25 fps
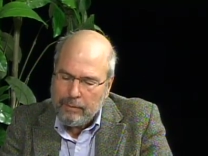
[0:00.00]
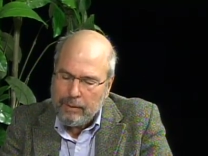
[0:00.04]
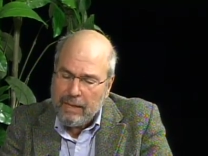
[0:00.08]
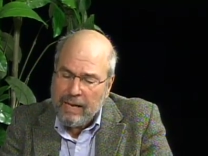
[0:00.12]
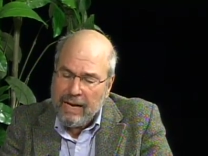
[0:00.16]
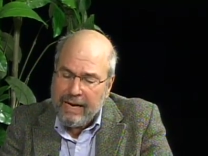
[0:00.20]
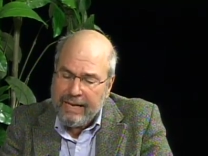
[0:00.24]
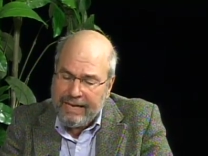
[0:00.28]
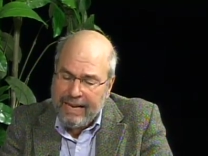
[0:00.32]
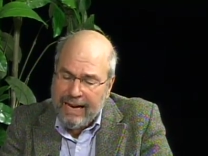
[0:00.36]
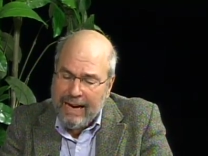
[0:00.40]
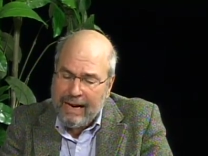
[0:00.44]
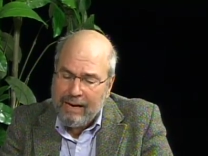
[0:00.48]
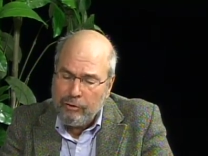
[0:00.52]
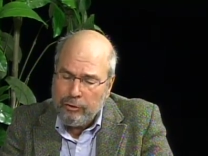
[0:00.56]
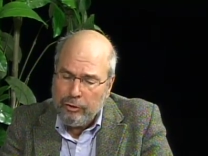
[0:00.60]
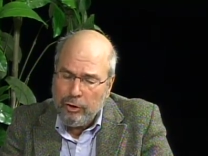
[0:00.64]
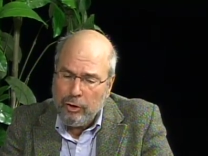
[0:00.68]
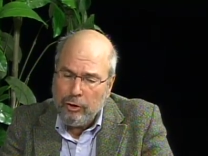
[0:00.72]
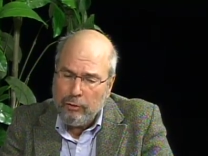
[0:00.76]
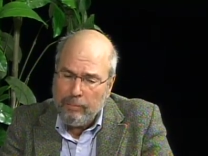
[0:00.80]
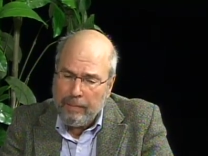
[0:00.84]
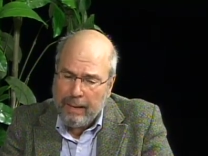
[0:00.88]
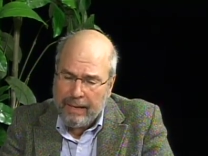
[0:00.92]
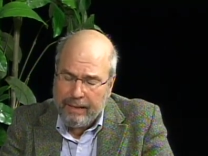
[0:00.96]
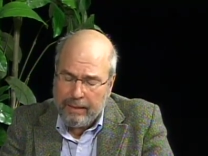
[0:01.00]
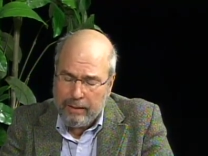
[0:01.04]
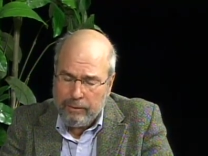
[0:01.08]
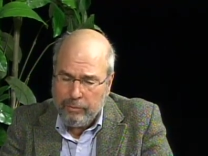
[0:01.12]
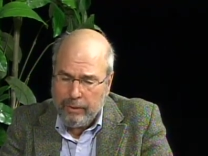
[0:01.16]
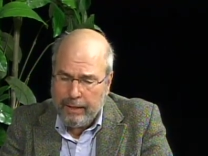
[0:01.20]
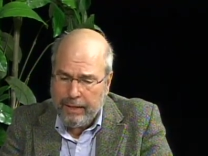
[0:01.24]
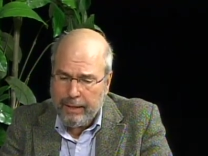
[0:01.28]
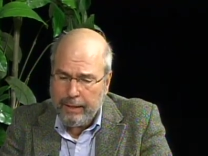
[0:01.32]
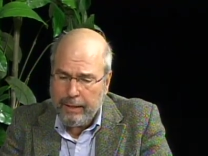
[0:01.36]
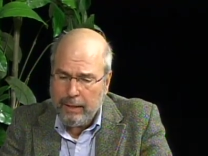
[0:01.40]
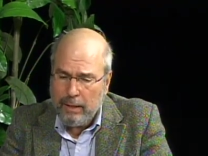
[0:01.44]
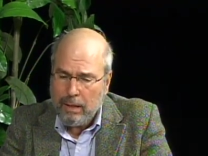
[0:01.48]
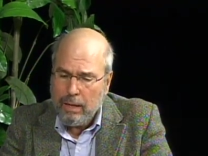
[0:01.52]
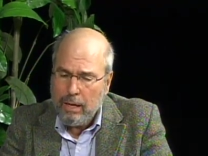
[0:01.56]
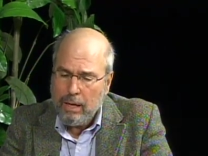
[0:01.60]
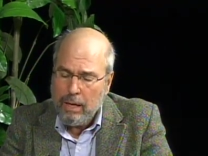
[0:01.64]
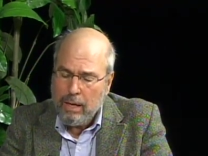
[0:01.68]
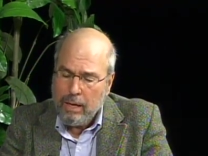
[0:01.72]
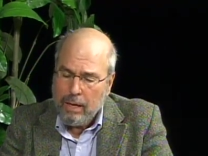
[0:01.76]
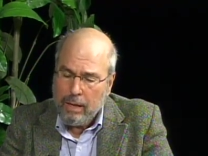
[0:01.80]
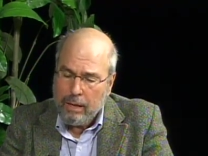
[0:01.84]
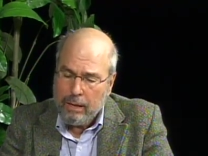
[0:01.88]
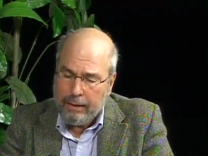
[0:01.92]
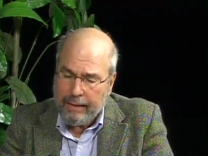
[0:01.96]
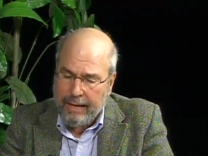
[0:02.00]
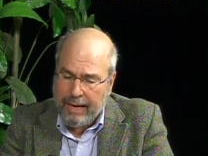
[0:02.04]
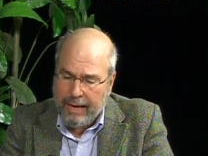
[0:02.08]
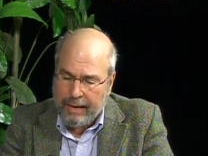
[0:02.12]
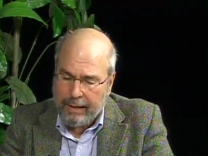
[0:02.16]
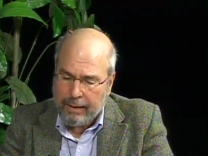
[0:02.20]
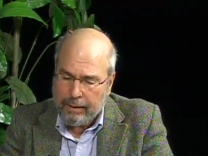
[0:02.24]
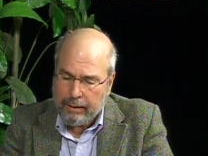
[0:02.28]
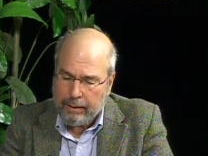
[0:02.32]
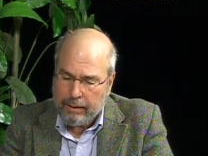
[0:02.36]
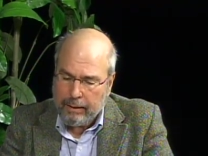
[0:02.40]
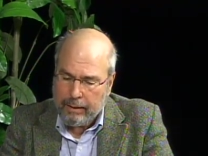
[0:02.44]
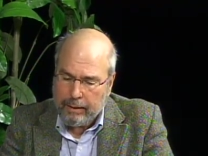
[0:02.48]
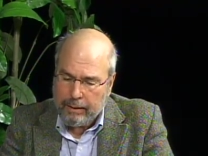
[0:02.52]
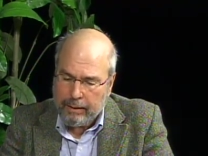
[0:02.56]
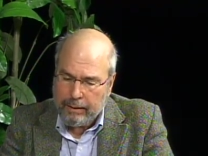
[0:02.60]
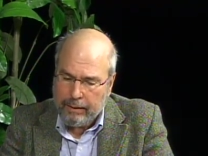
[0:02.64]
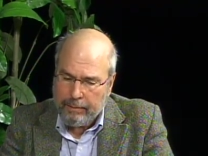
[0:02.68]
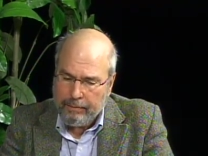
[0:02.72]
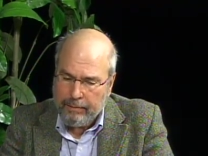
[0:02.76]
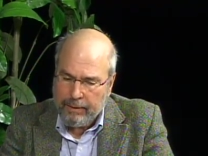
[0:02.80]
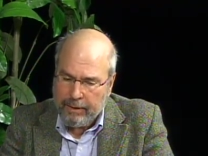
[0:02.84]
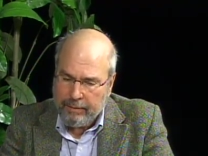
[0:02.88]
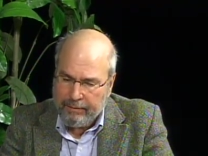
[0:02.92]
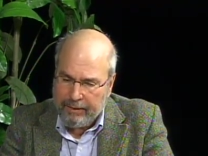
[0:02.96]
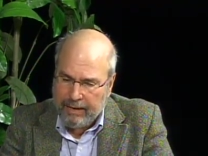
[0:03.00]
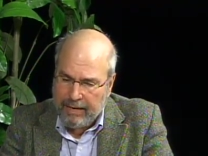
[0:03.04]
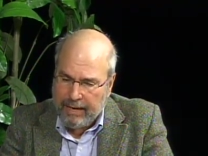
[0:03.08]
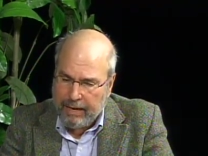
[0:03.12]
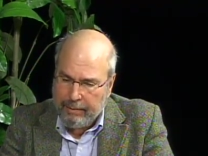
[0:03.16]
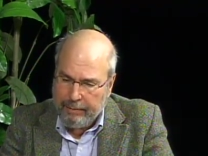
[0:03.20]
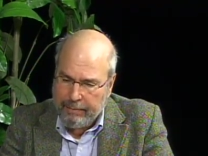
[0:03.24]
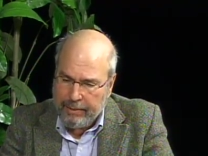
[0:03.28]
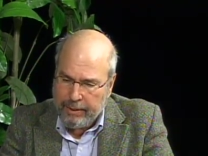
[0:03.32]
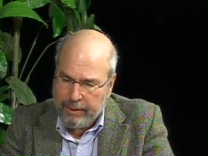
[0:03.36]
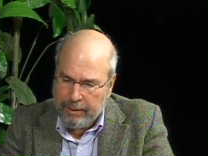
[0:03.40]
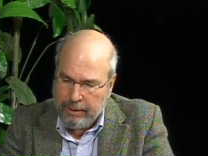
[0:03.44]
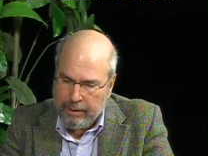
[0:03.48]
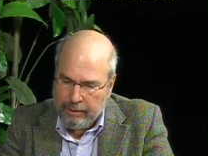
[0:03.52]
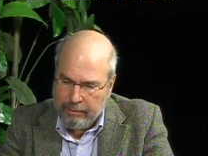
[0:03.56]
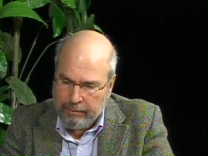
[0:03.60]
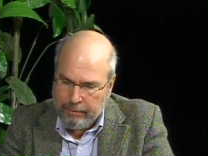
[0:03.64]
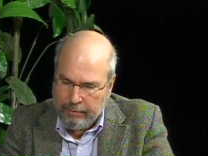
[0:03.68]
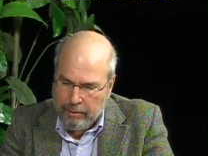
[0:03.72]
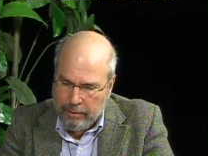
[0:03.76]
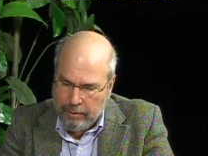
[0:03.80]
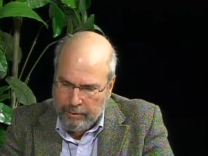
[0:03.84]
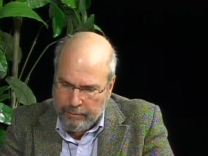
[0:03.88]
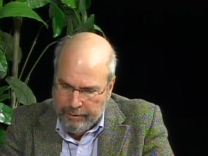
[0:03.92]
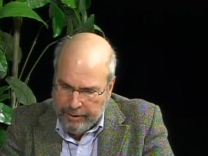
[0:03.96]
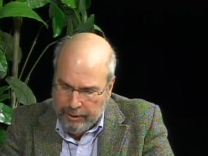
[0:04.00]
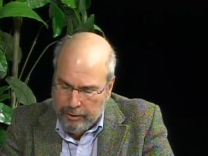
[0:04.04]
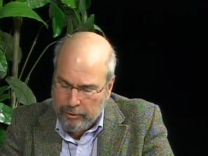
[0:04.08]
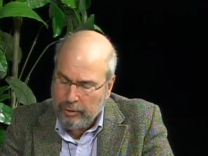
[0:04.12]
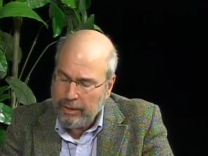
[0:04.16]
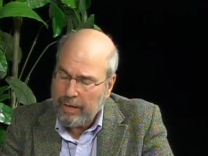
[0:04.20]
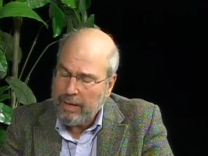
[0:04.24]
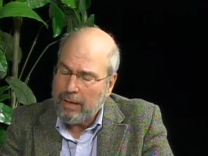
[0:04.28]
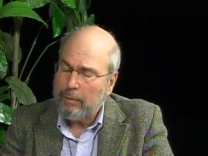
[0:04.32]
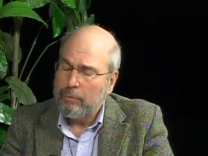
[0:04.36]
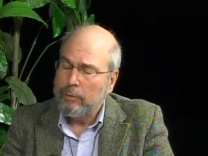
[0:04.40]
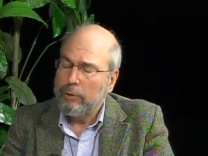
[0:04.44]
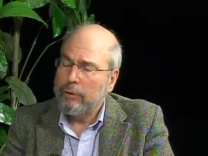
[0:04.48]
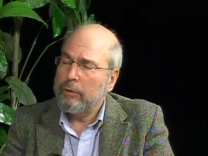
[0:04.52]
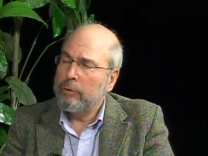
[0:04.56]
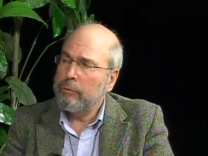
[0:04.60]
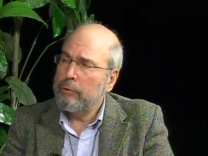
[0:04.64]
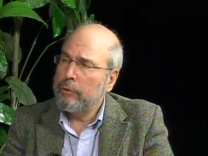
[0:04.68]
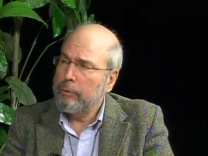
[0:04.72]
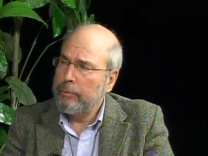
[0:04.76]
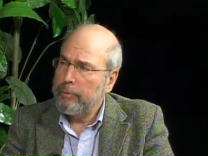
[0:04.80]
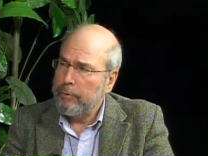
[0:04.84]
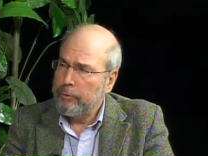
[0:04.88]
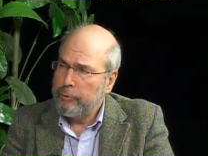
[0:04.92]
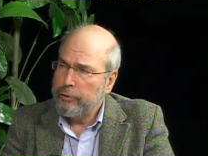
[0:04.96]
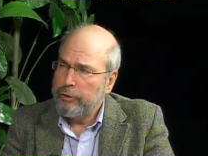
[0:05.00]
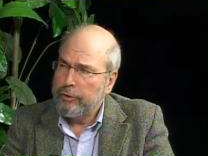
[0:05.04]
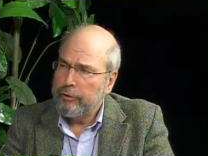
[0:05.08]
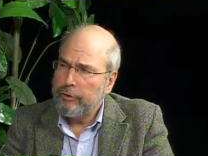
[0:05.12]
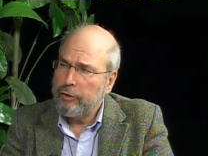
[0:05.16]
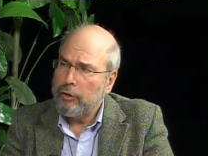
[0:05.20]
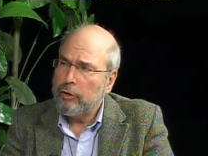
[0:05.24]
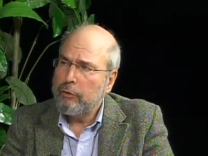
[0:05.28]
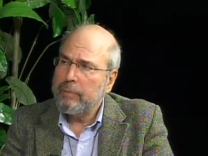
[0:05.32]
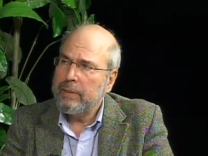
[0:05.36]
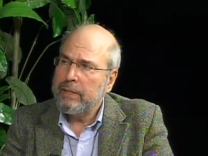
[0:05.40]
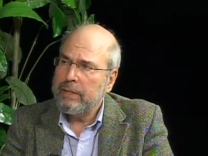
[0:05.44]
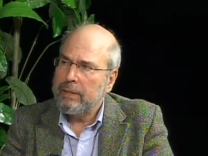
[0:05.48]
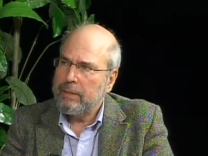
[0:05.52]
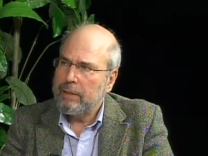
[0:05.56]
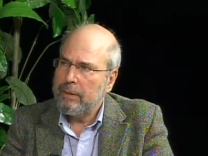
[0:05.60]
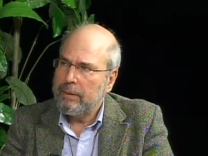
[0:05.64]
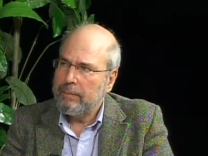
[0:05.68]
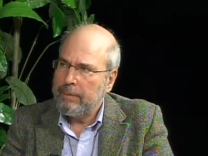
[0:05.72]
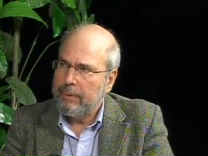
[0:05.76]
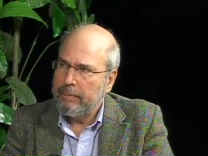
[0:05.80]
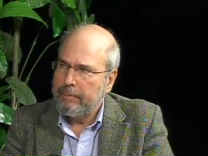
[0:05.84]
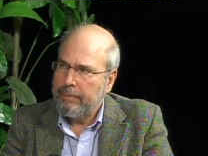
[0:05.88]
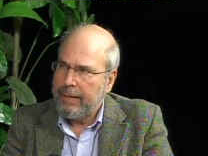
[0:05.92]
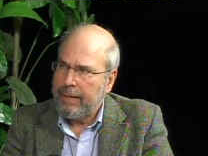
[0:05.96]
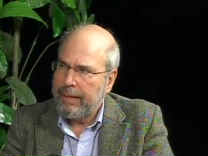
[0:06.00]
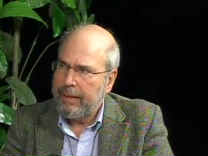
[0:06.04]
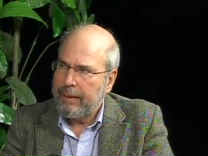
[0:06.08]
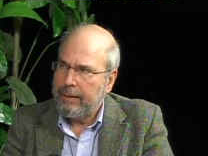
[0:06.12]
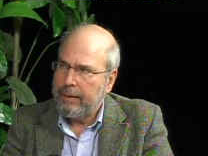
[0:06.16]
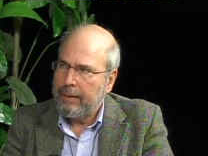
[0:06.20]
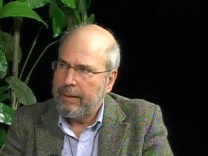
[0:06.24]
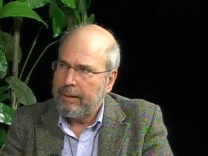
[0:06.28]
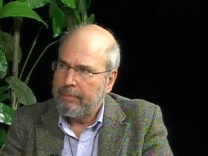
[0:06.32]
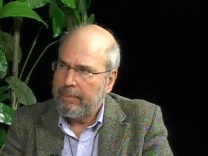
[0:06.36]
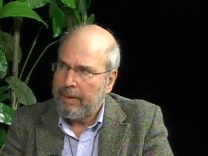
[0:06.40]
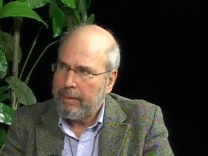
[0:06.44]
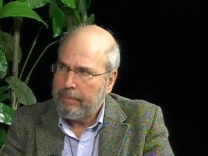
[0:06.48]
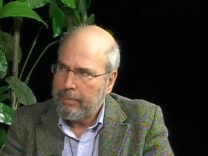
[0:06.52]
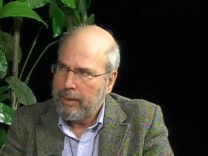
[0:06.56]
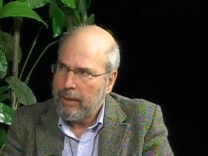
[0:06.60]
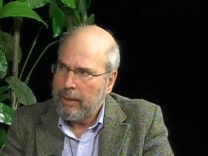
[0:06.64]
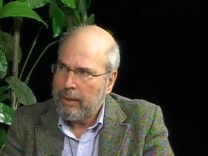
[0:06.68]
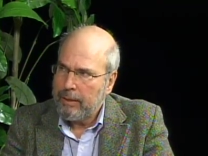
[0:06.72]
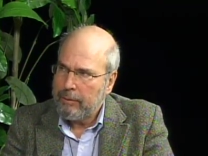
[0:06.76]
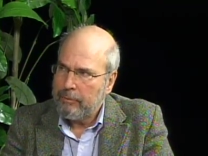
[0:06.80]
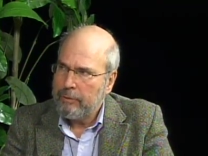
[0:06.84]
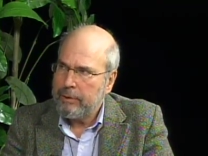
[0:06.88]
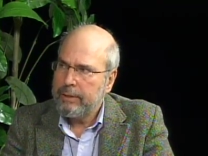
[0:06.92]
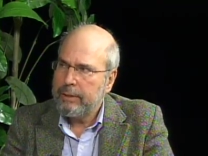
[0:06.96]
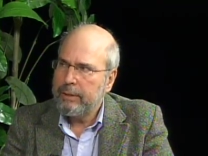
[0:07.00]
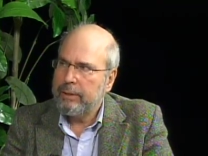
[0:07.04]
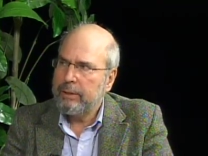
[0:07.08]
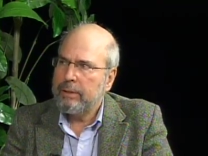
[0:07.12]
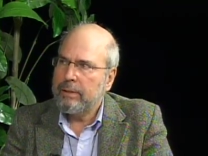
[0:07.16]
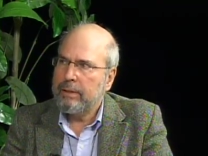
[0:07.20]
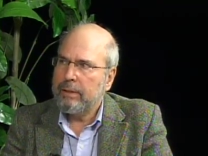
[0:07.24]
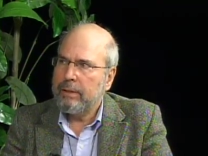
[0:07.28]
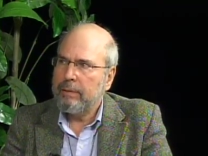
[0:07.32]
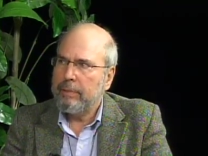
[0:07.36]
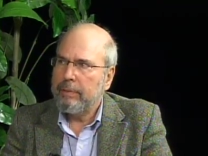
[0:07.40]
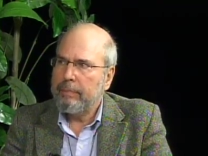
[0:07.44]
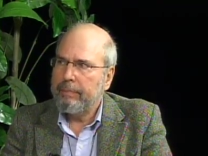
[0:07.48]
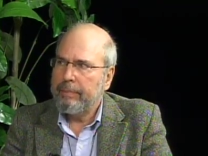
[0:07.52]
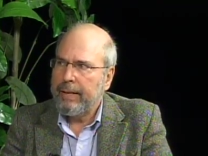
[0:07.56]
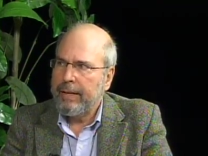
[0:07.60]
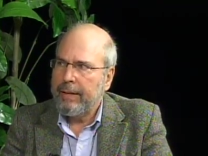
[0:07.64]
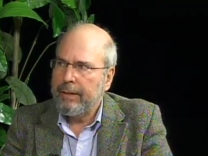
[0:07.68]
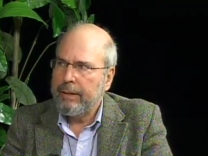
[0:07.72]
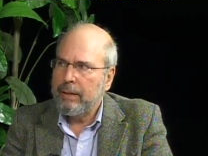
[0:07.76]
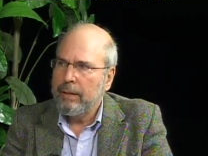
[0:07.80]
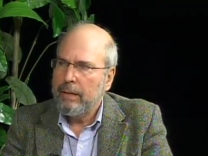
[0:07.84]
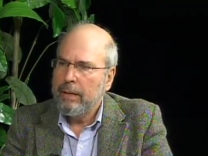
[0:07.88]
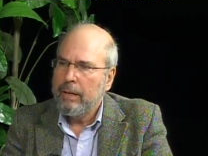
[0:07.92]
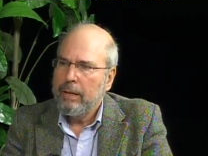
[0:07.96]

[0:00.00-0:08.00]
I now know, by the way, that um, if there had been a, a, video camera in the room, it would show me asleep in bed, that my body was still asleep in bed.